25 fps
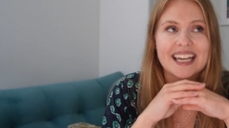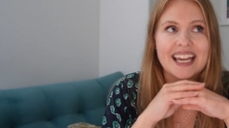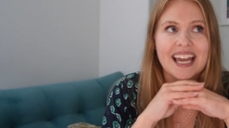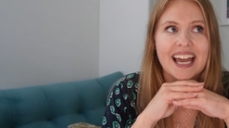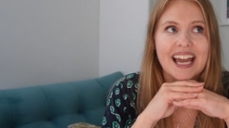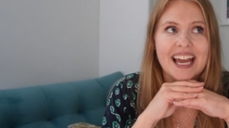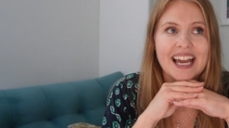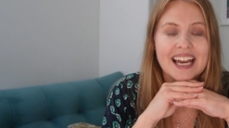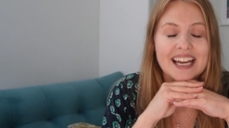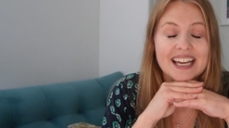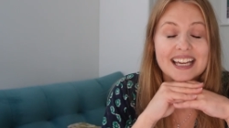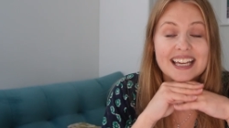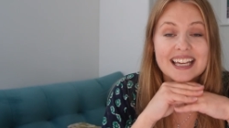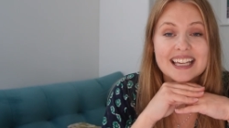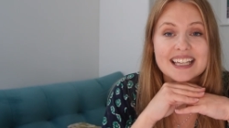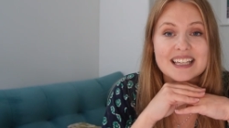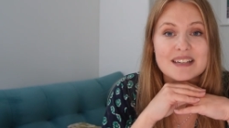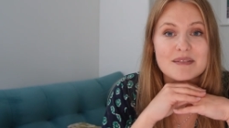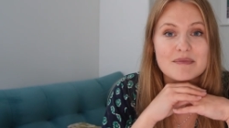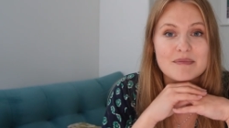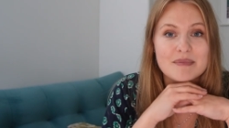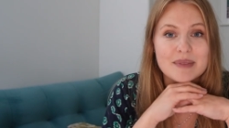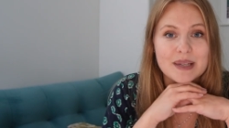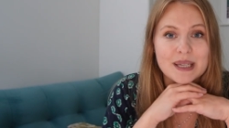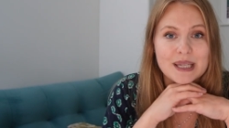It
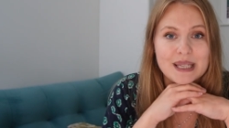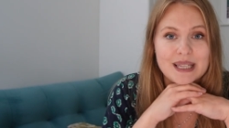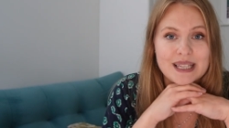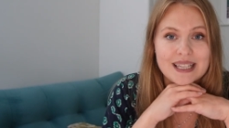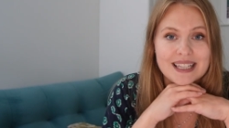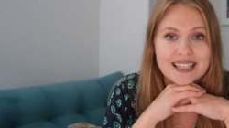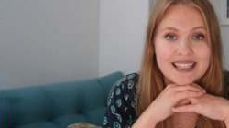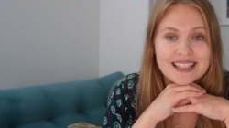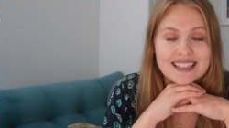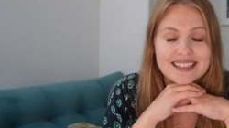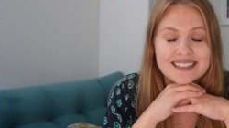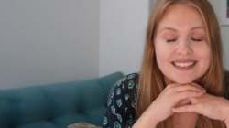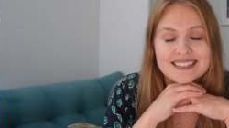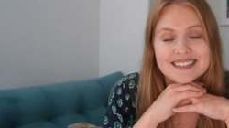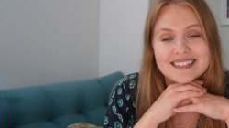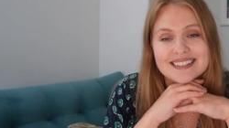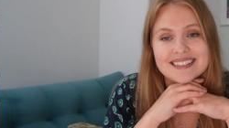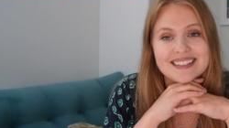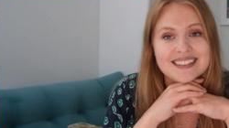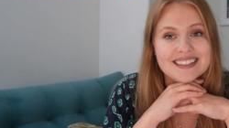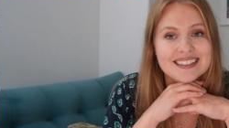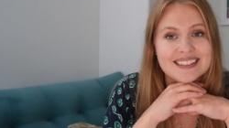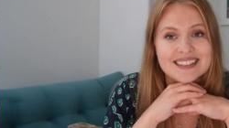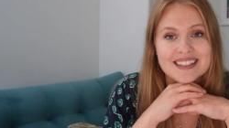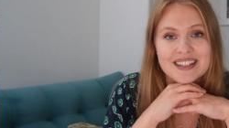can be,
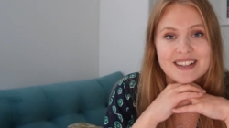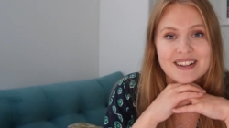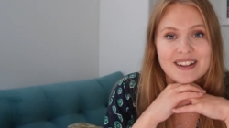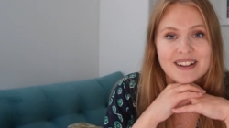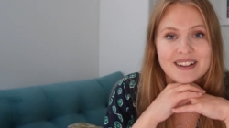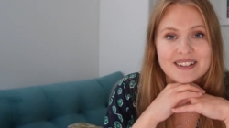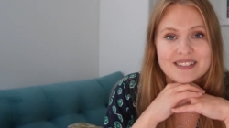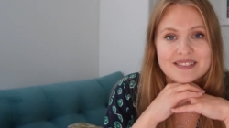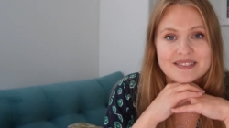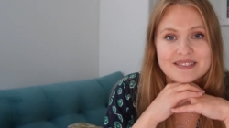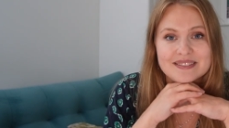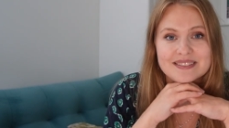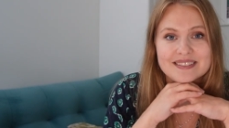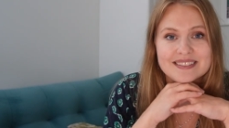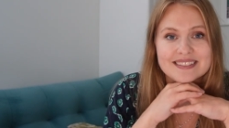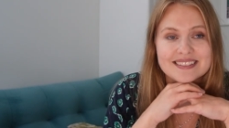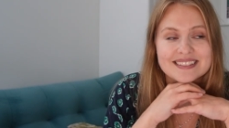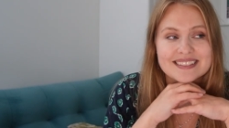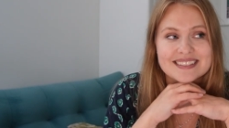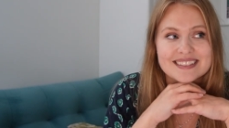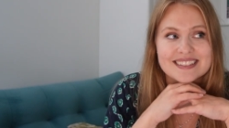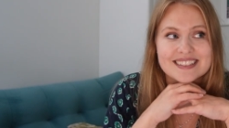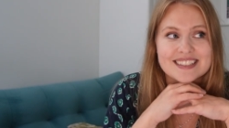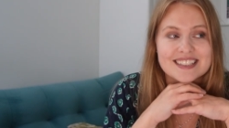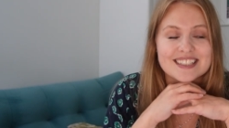you know,
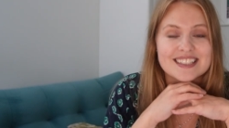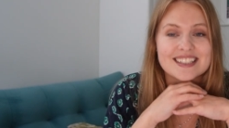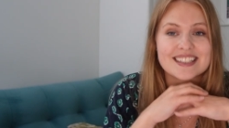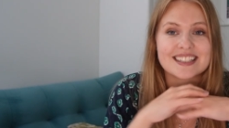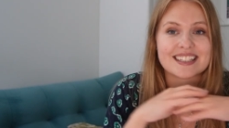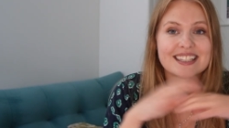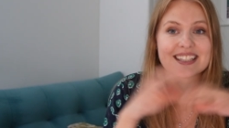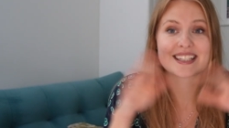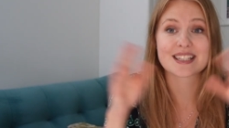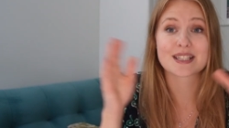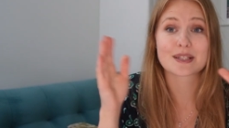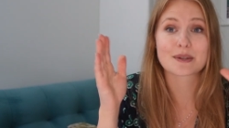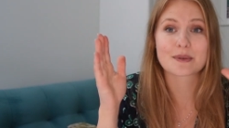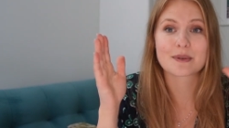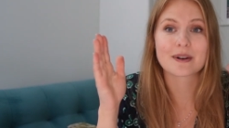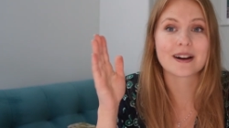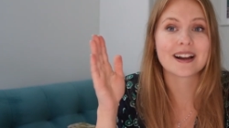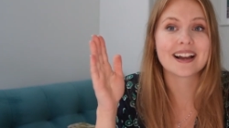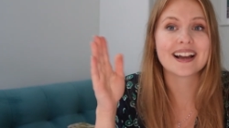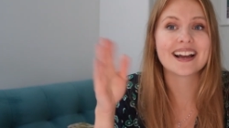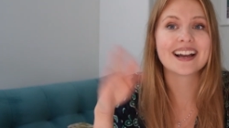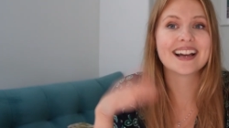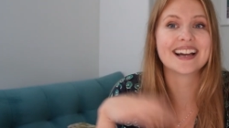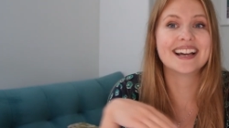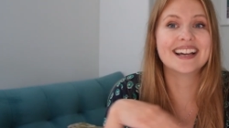just a
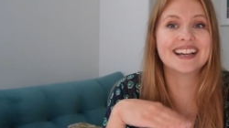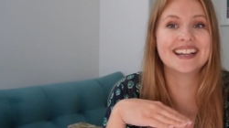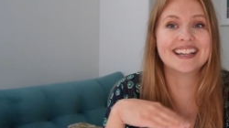square